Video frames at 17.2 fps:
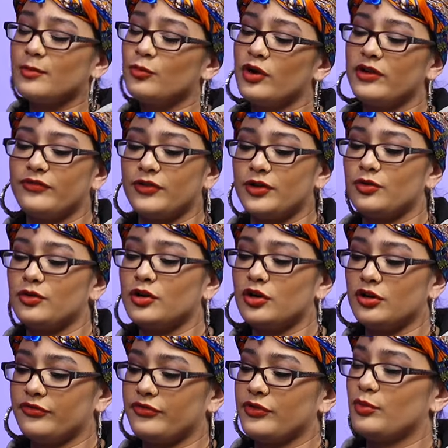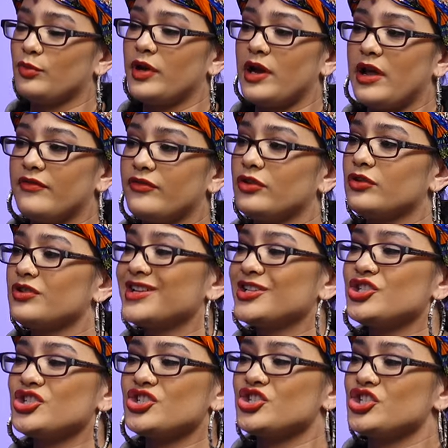a boyfriend or girlfriend, whatever,
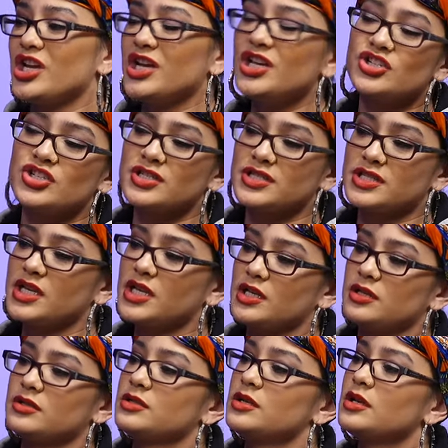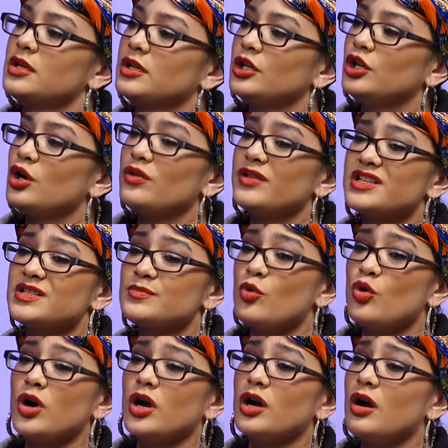it just changes things. You know, there's
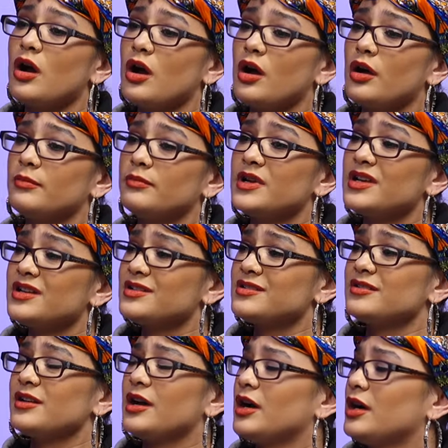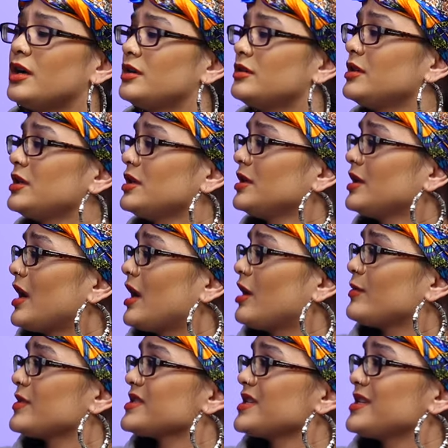more, I don't
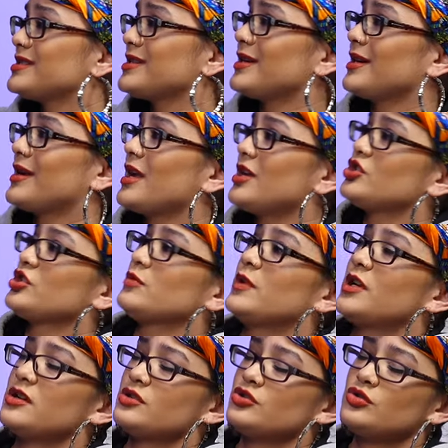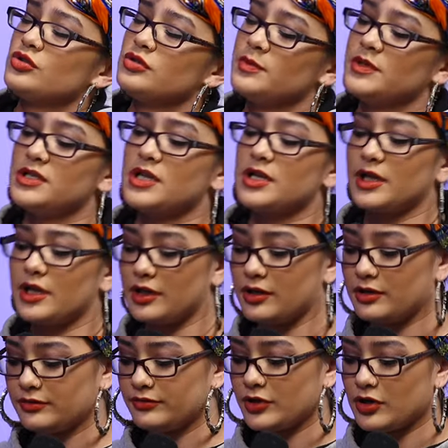want to say dedication because you should be
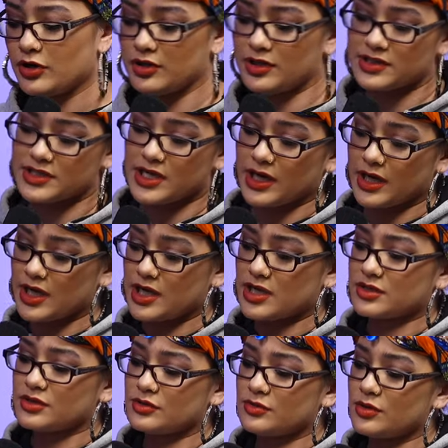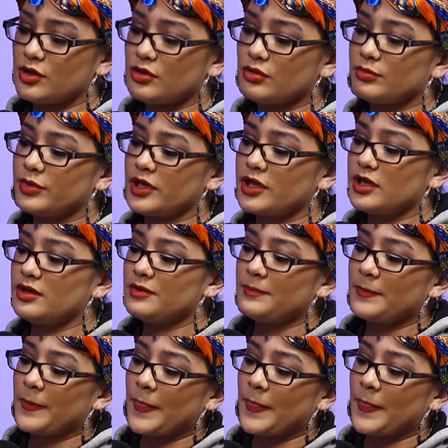dedicated regardless, I guess, you know, but